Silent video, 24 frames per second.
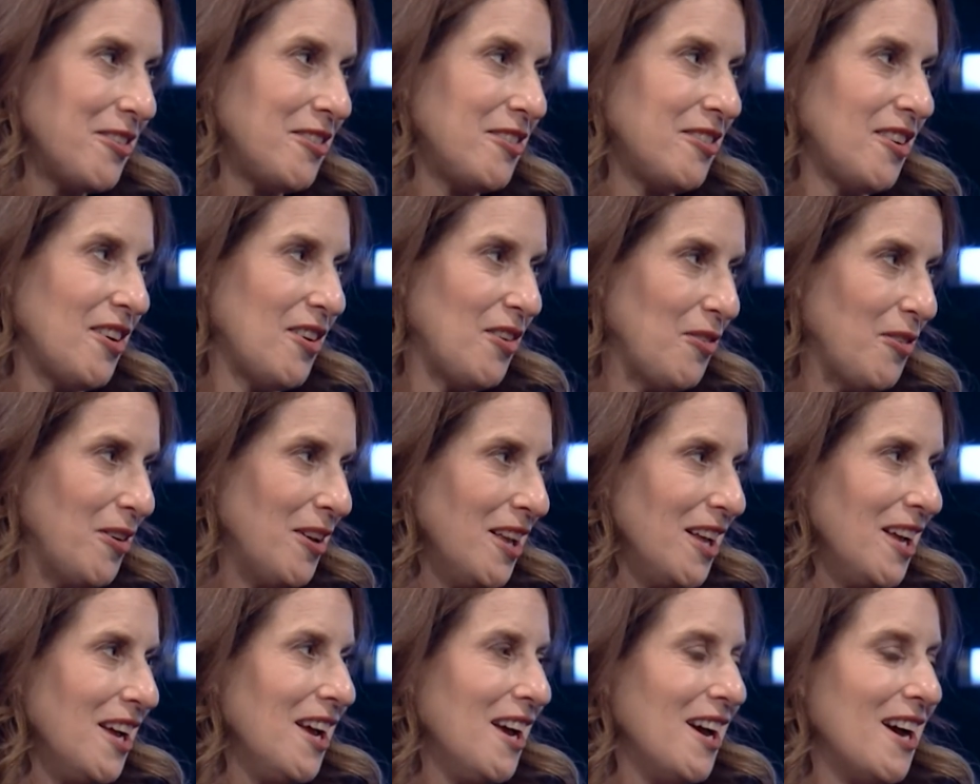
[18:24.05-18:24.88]
So
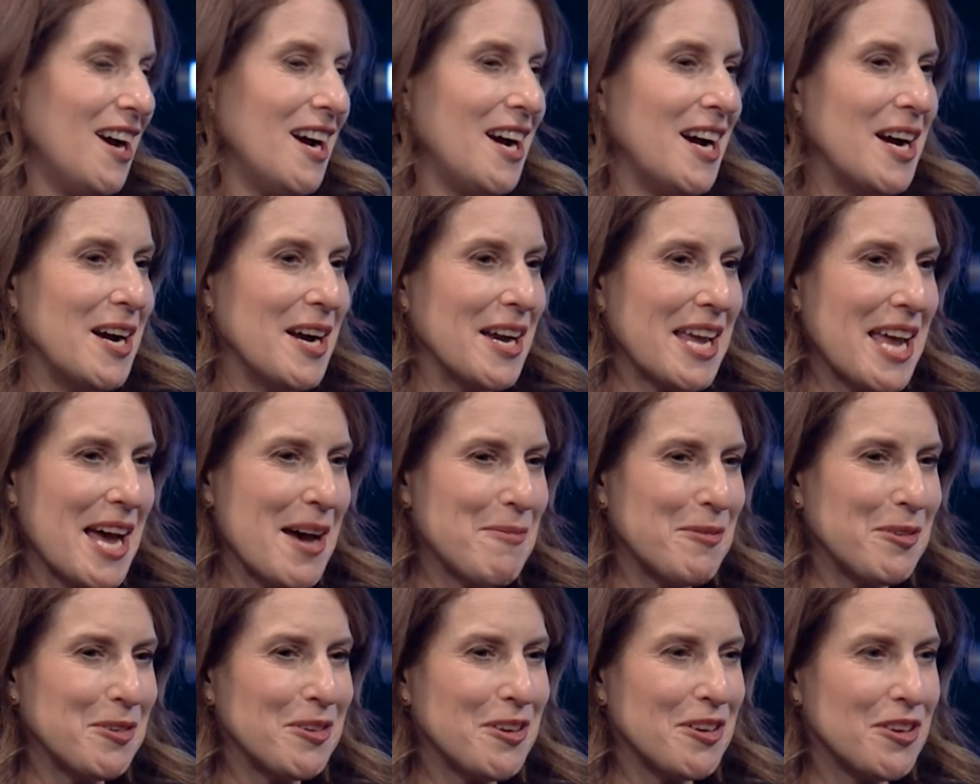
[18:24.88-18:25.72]
uh,
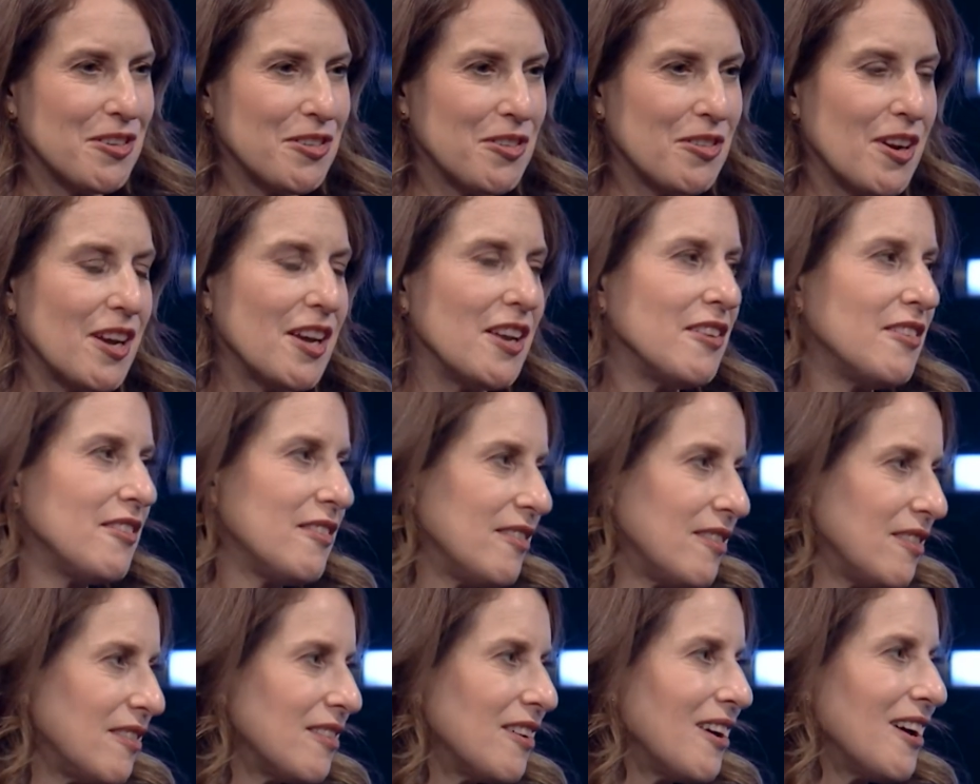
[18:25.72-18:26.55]
capital
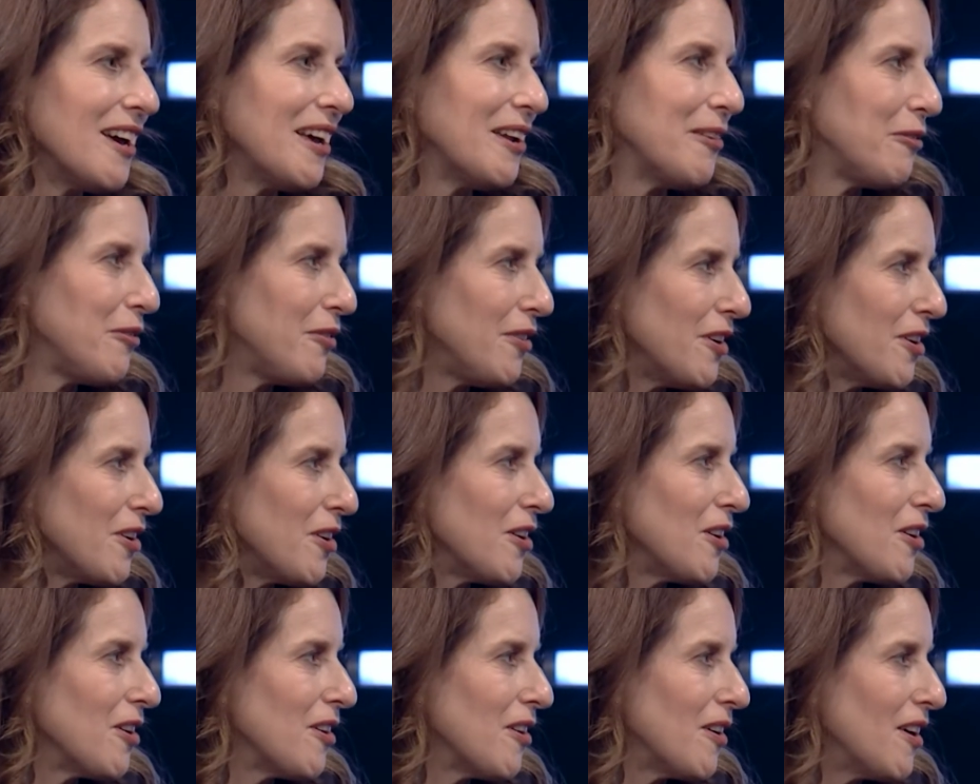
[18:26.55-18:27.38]
constraints and
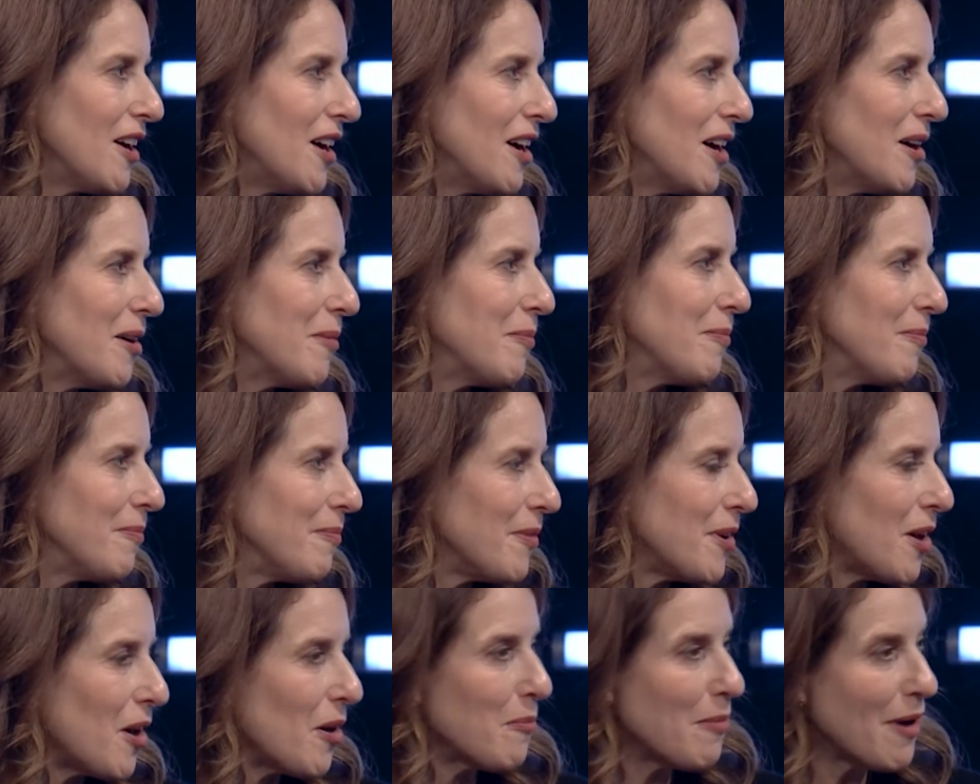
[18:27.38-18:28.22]
fear
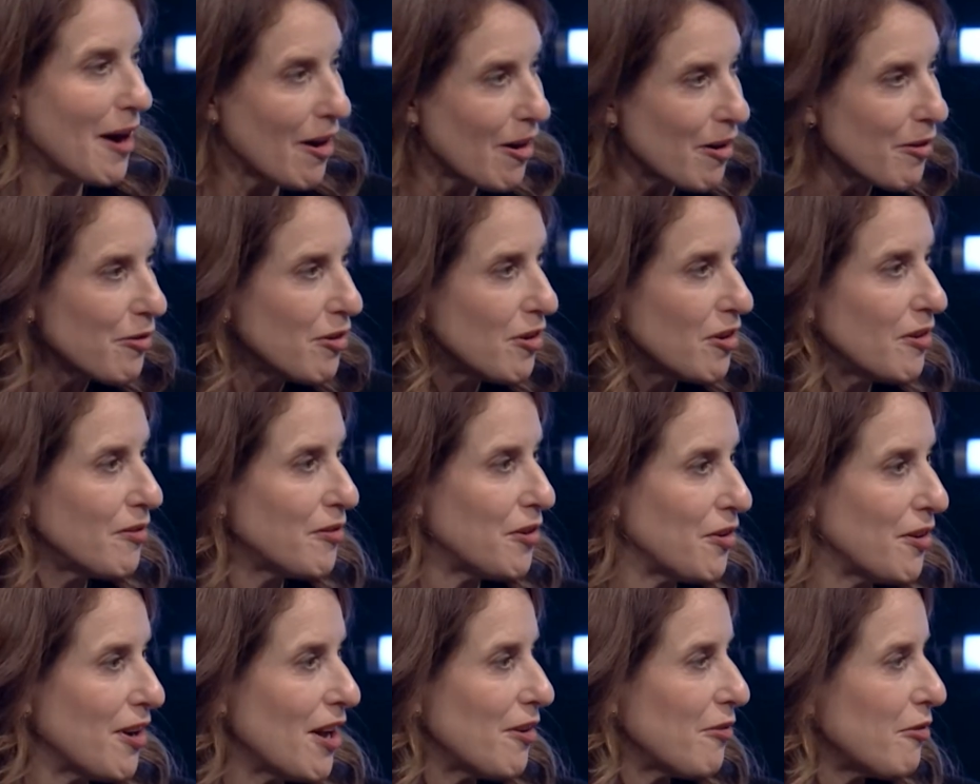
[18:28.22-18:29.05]
um, are powerful if
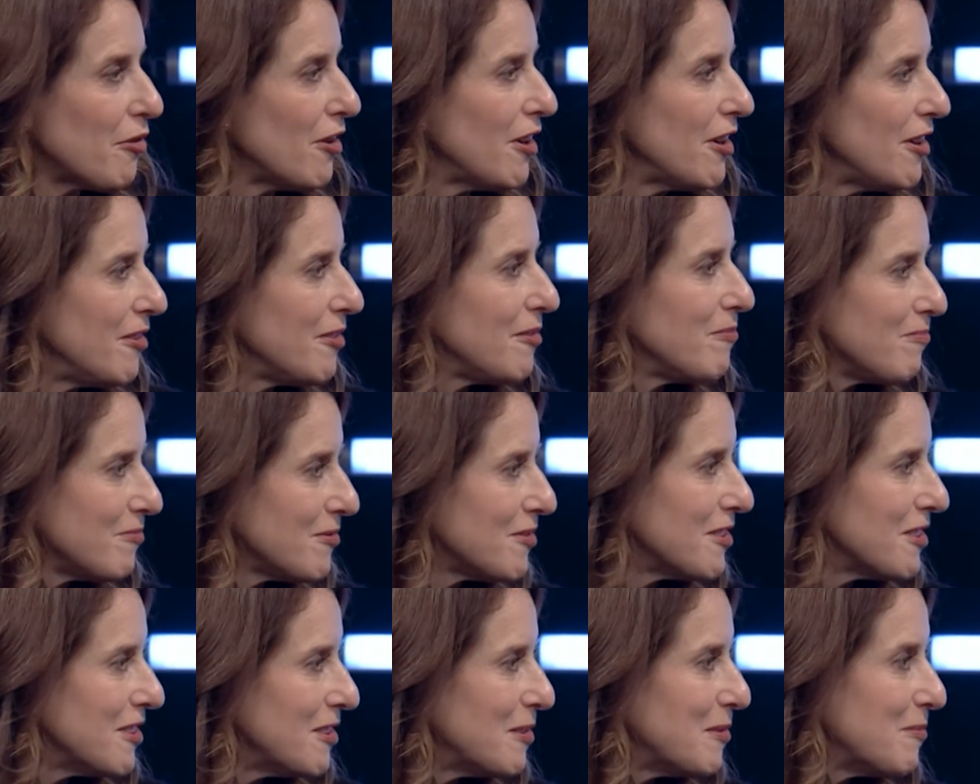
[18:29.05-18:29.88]
you're mm. not afraid
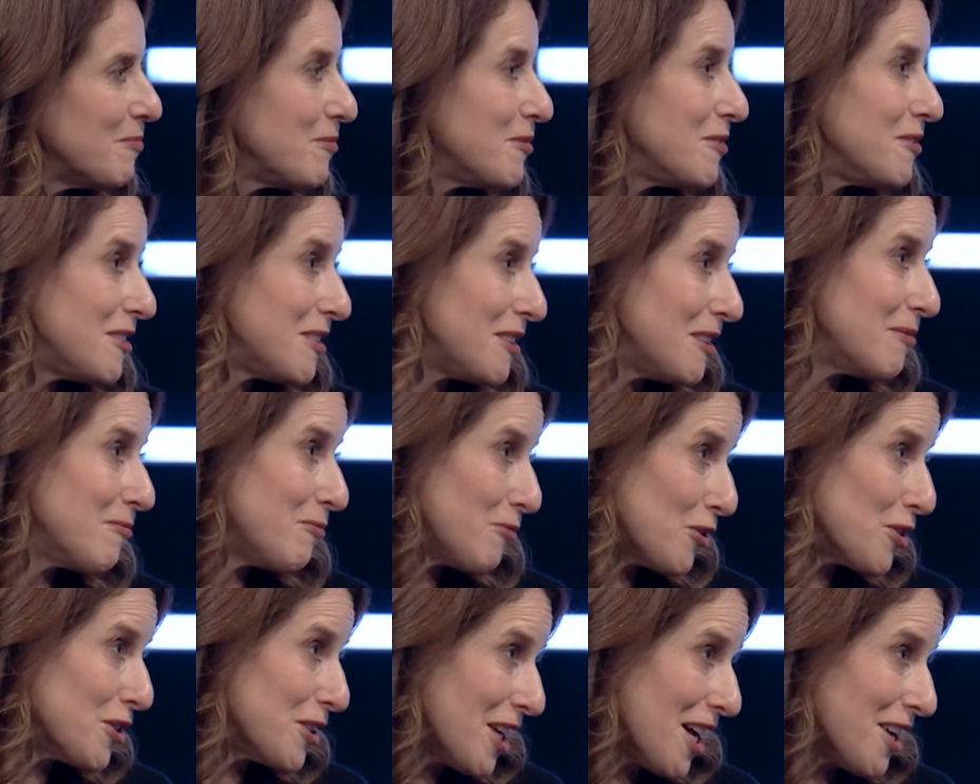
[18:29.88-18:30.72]
to, to,
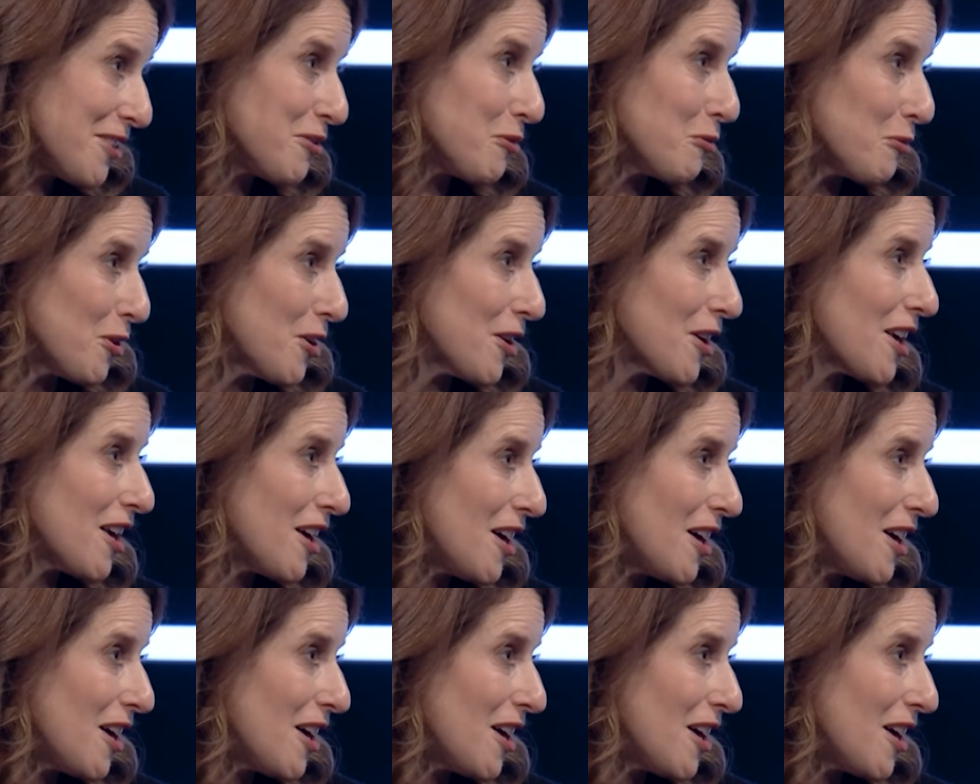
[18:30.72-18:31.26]
for it not to work.